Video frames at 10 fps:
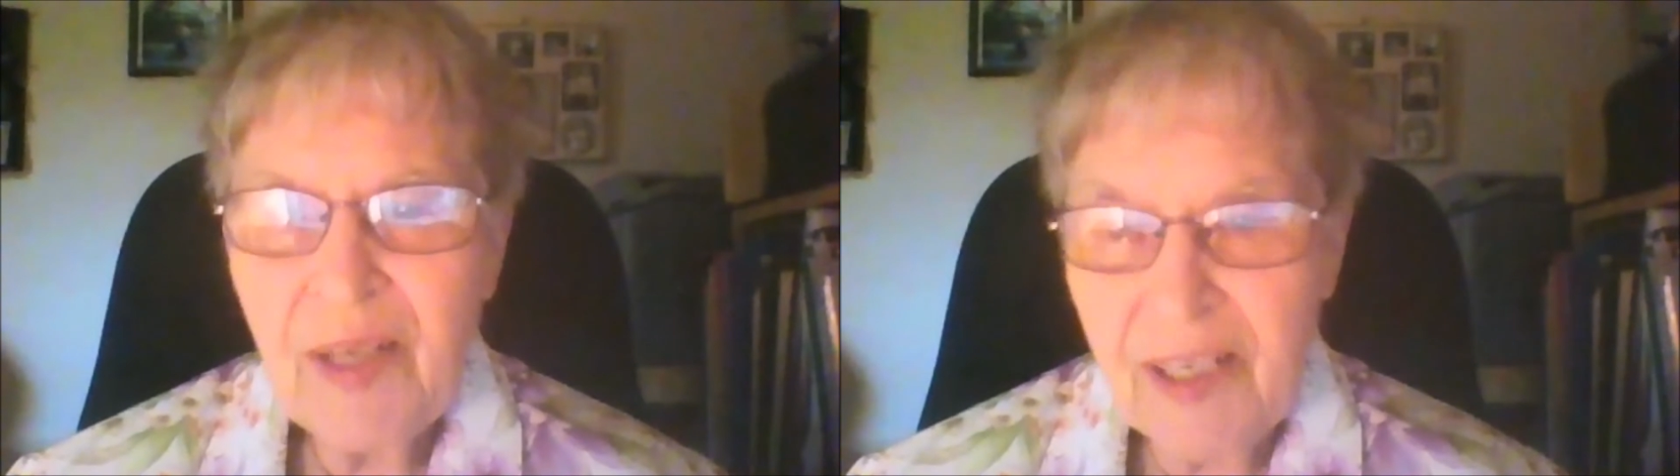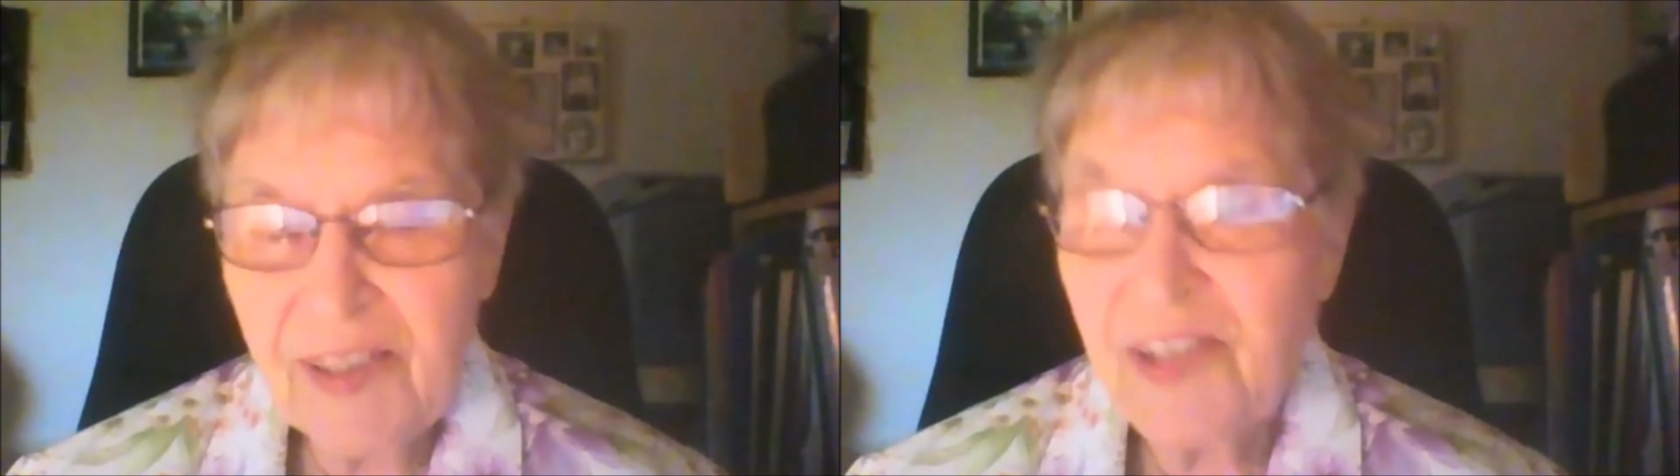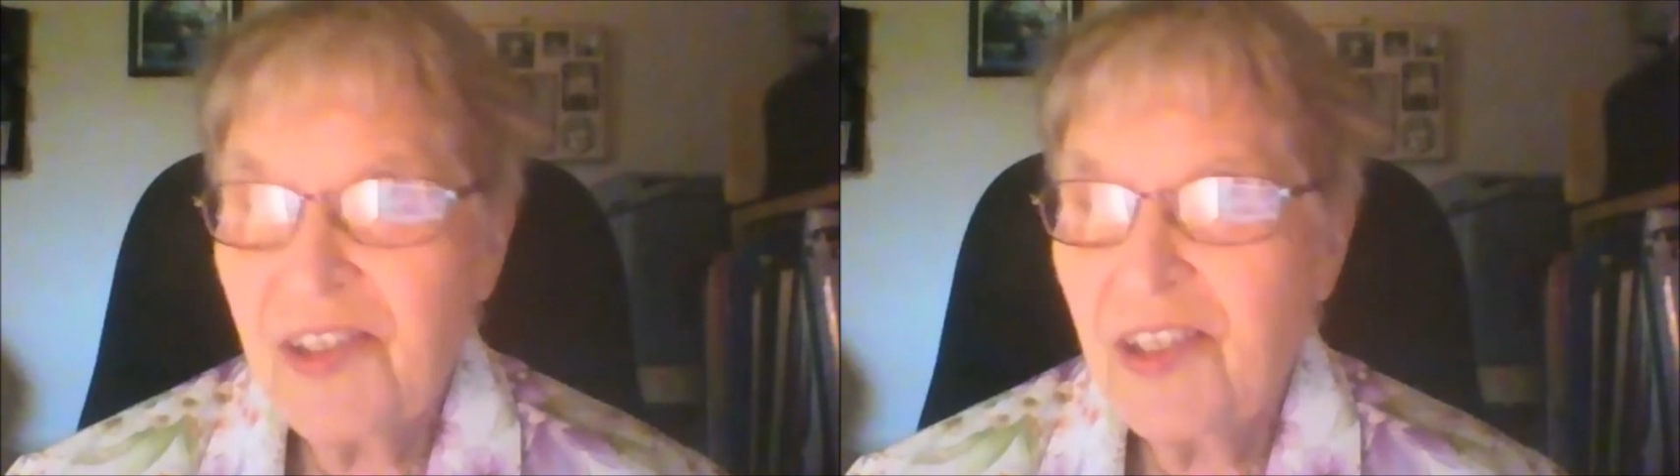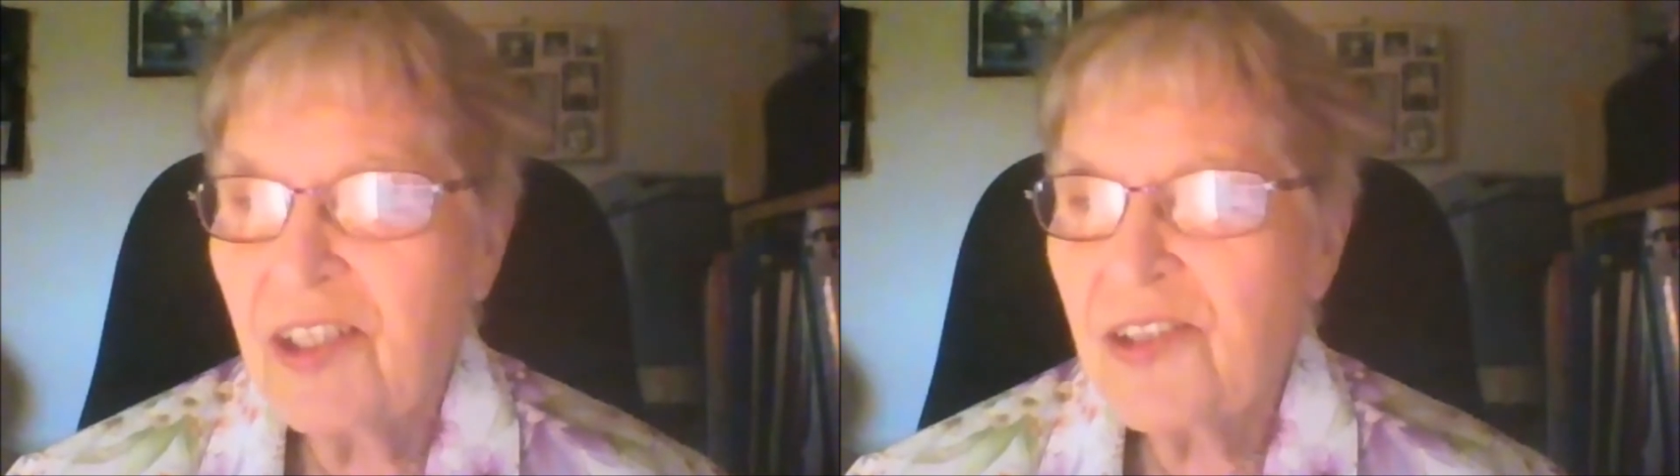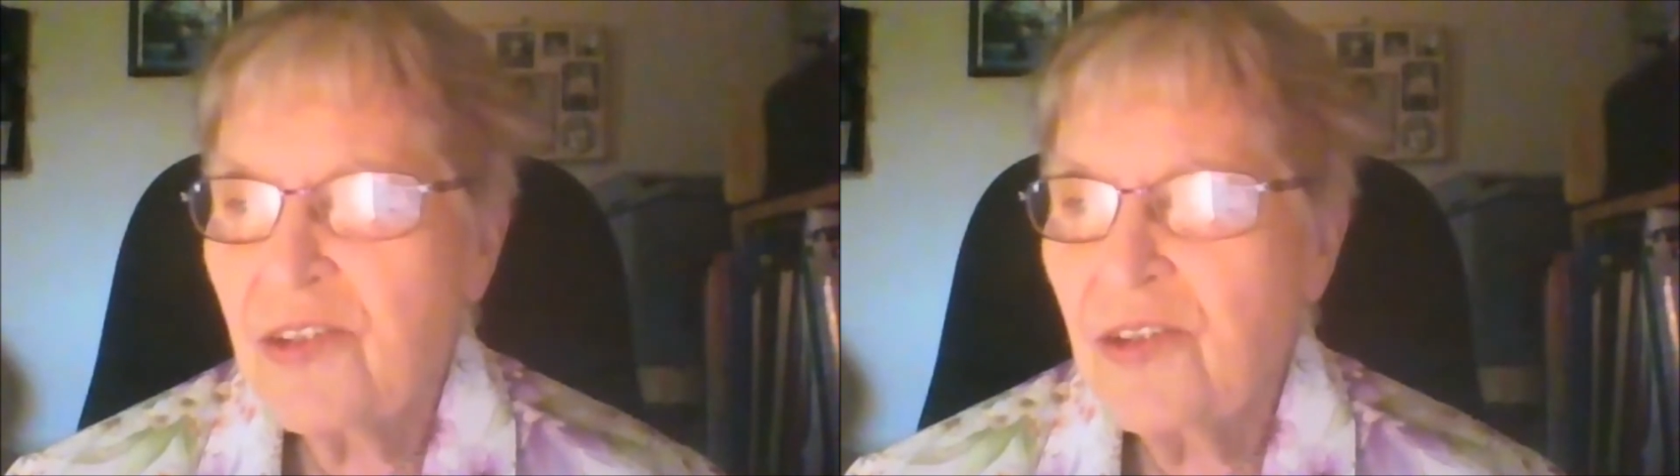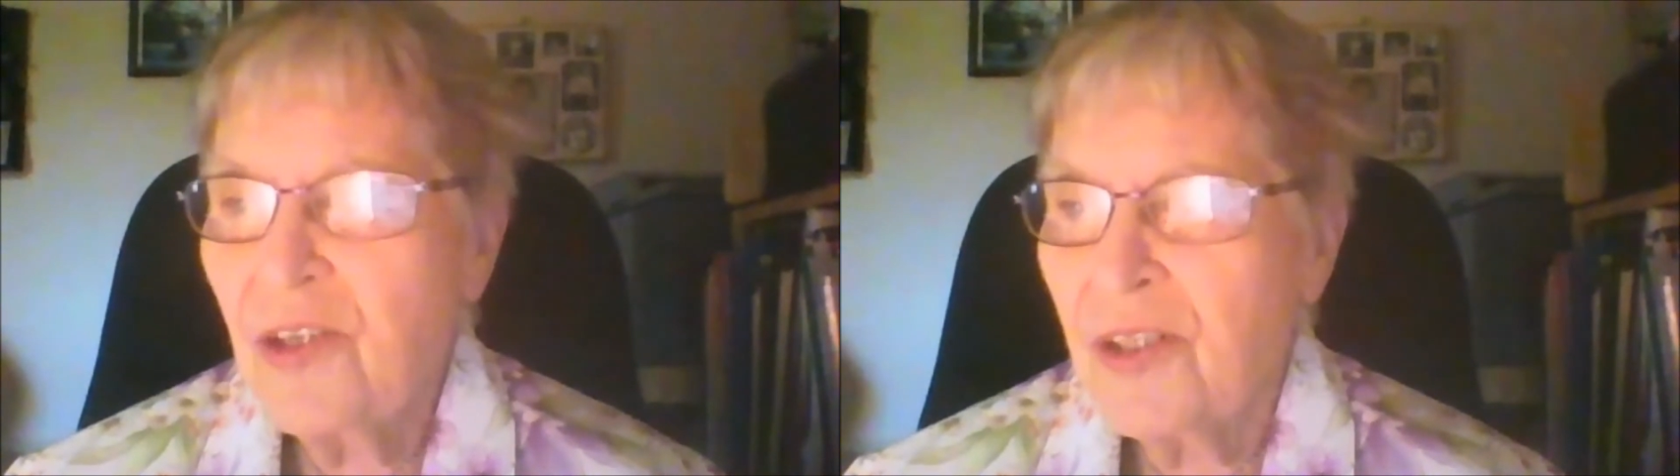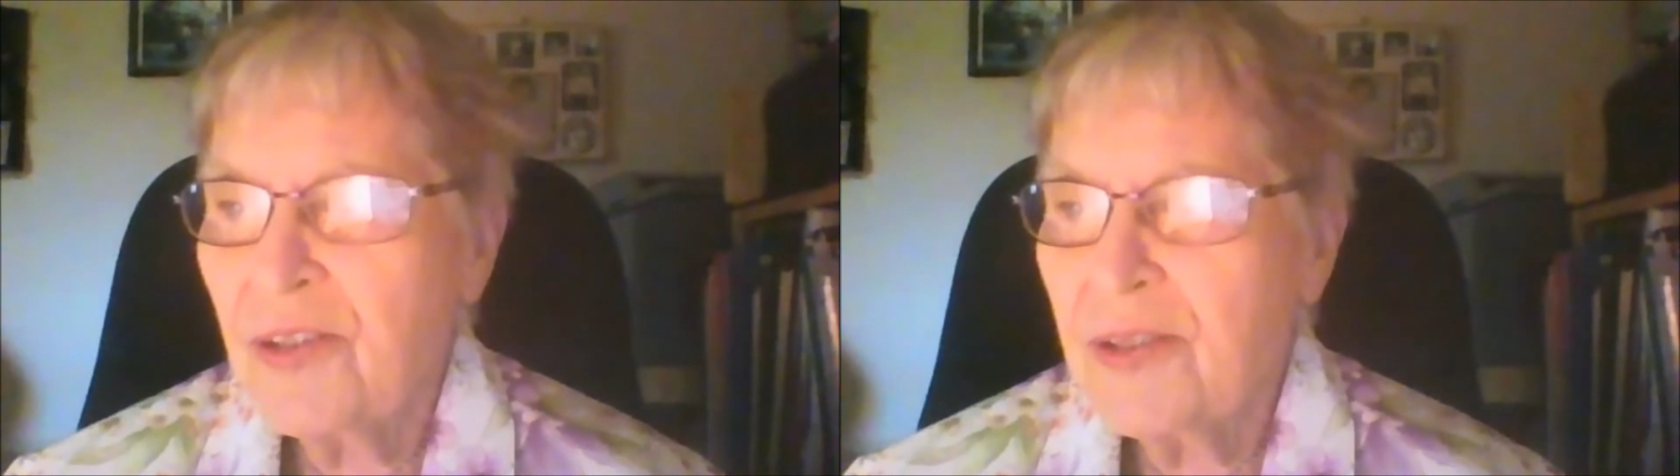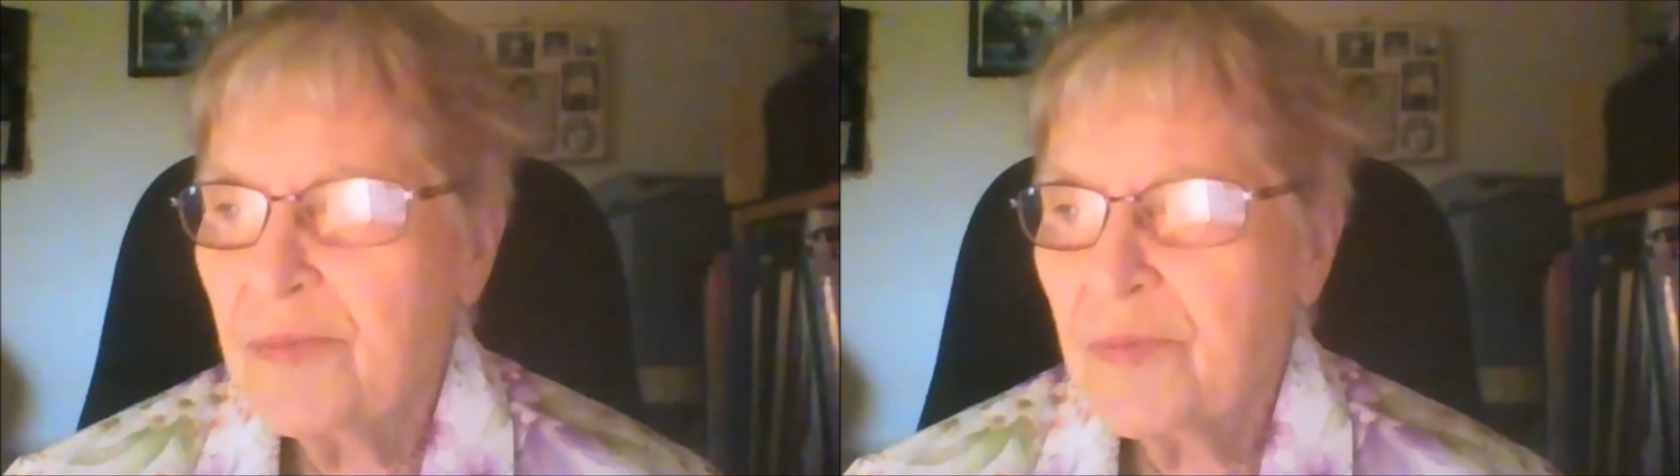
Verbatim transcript: and his youngest daughter.